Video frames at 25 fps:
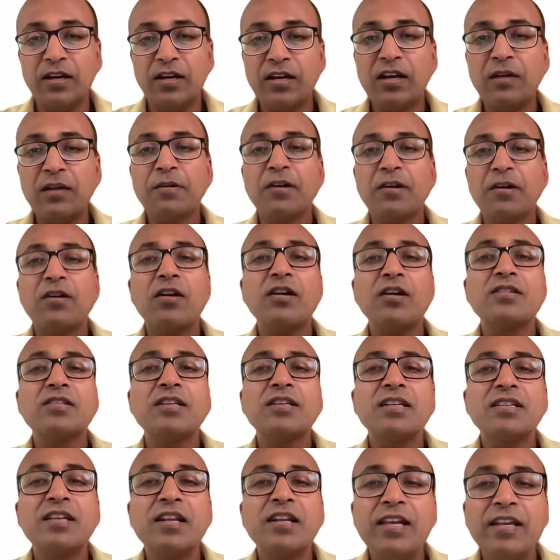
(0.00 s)
come across
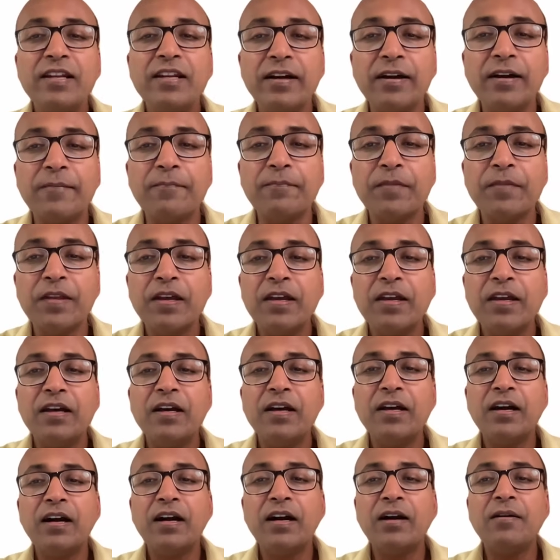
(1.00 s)
as a leader.
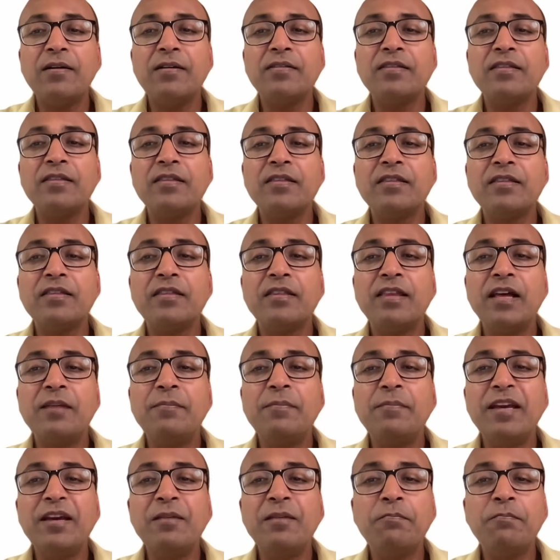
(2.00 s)
There'll
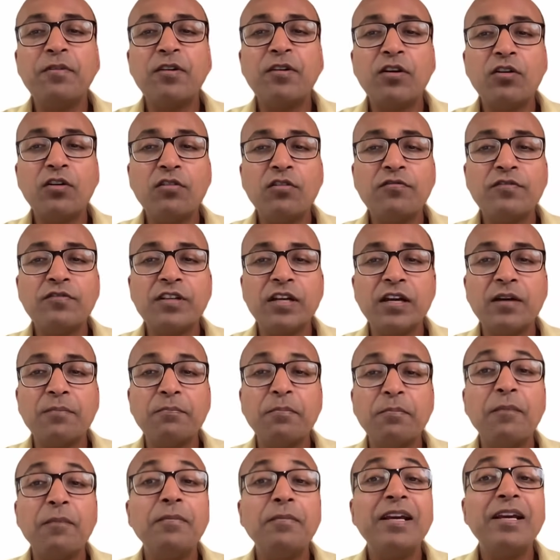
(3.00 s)
be improved
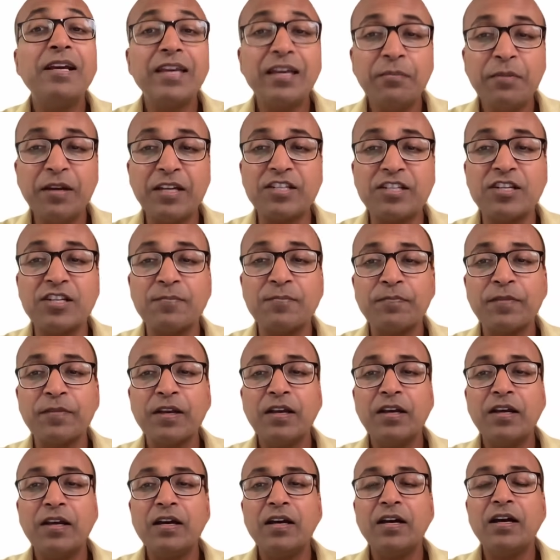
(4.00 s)
public image.
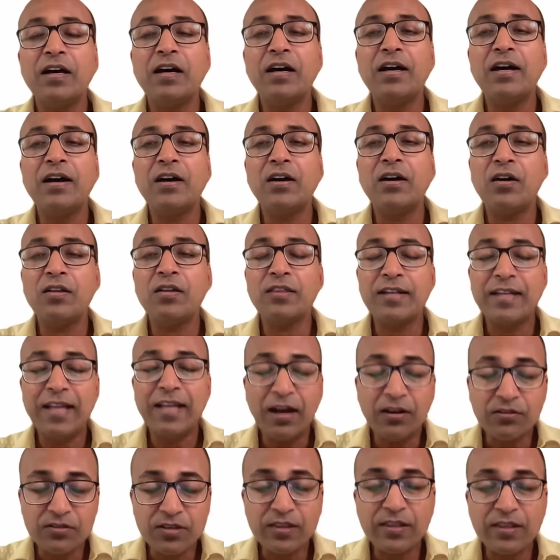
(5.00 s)
On the
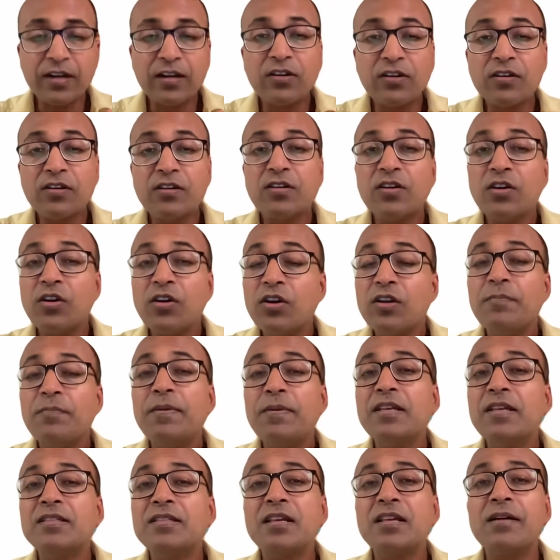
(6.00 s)
downside, there could
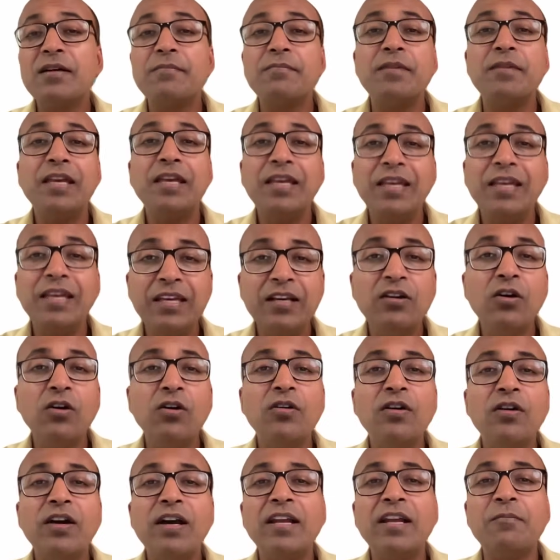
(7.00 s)
be some
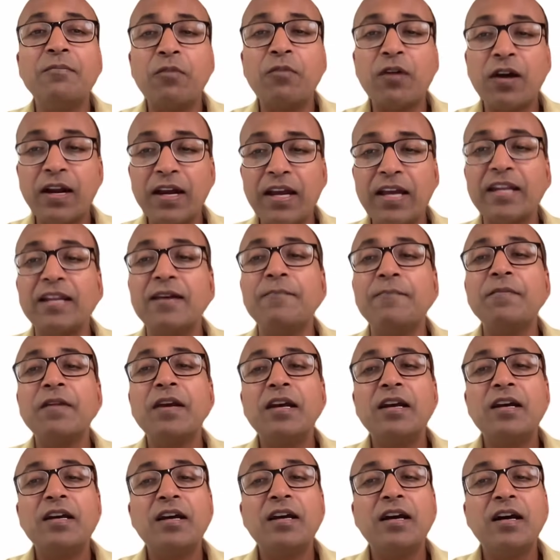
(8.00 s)
ego and pride.
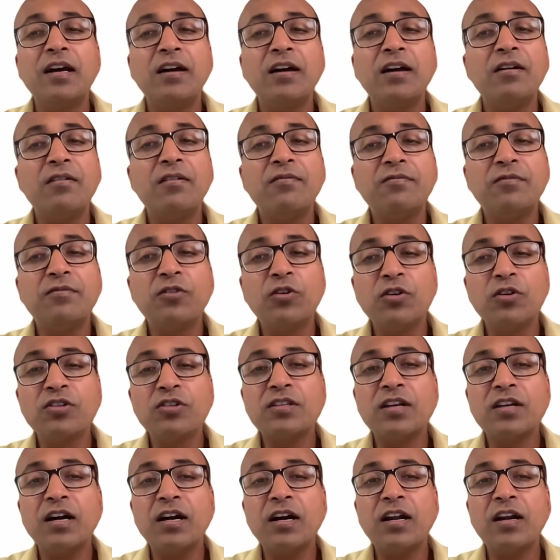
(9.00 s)
You
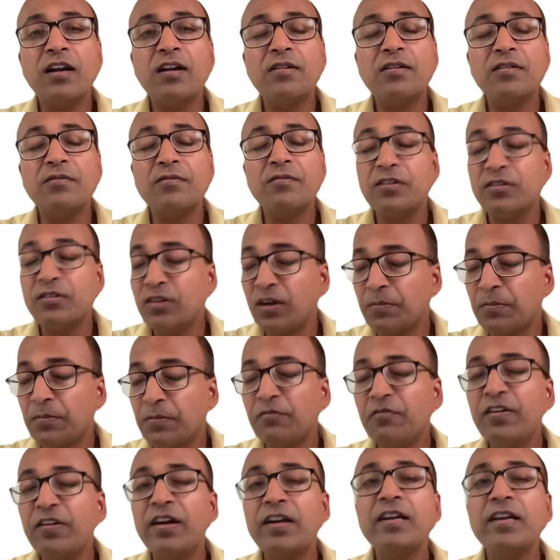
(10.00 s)
have to
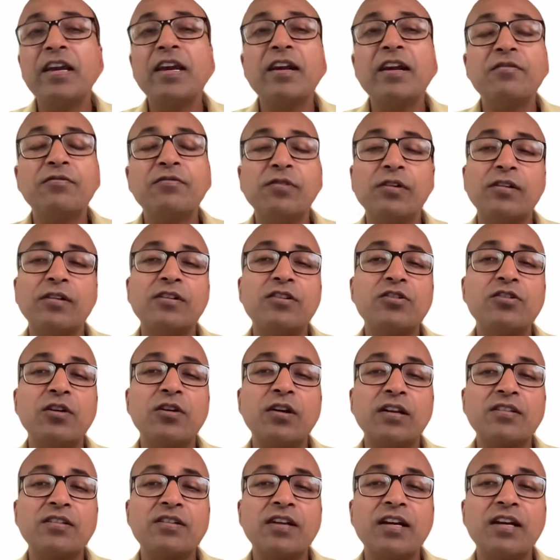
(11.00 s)
be very careful,
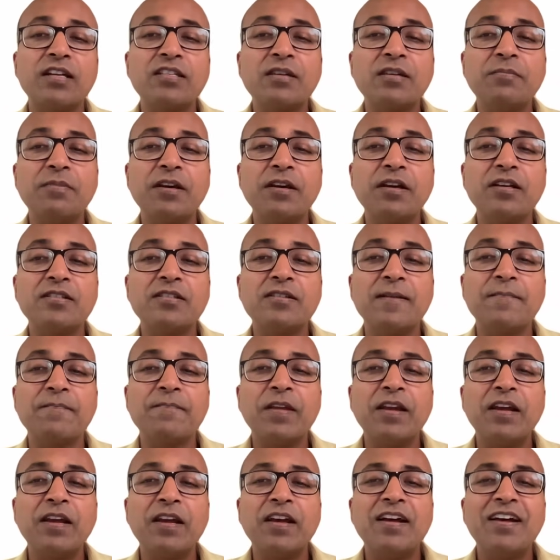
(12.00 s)
Taurus rising, because
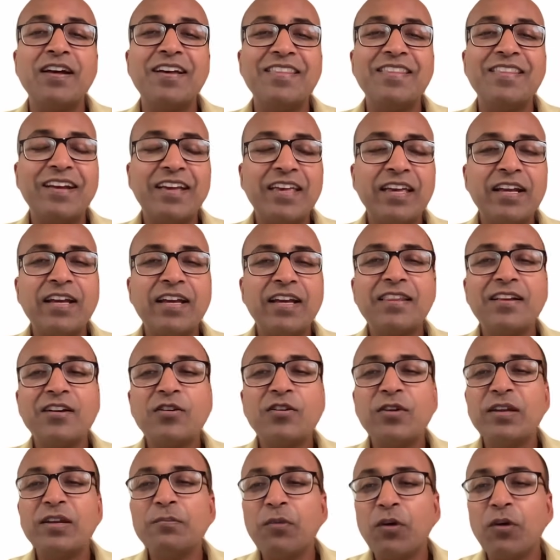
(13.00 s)
the king and the
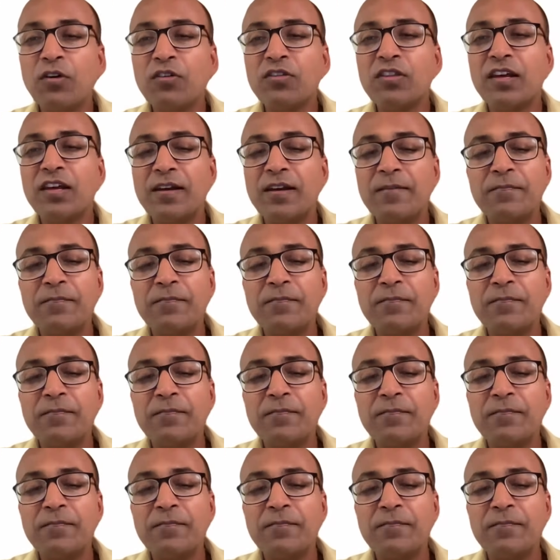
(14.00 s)
queen both